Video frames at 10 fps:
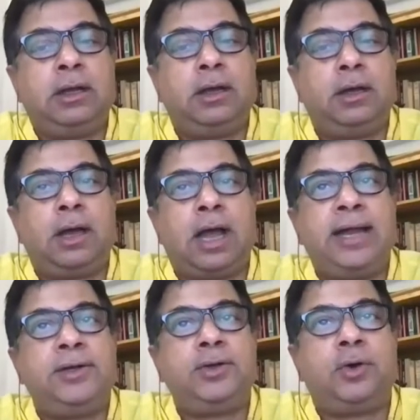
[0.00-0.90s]

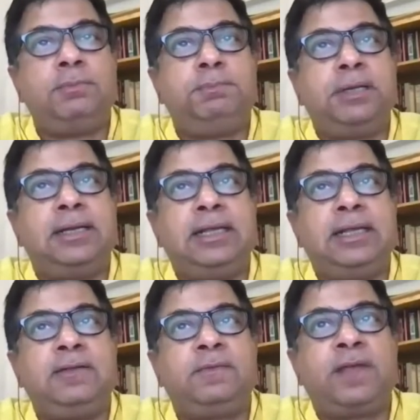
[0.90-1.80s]
I don't
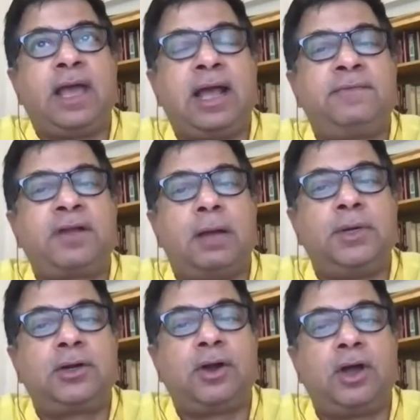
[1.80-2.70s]
believe that I've
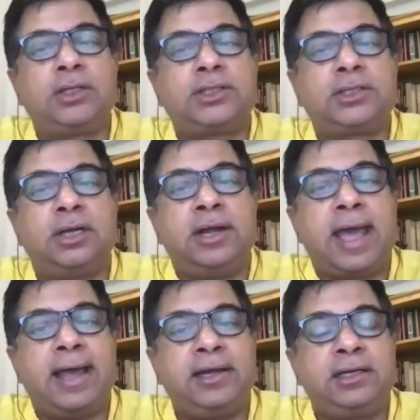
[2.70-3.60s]
come across a
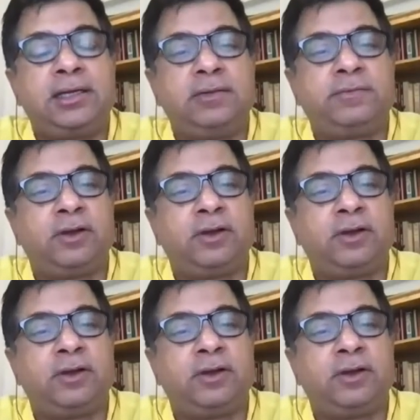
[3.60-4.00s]
narrative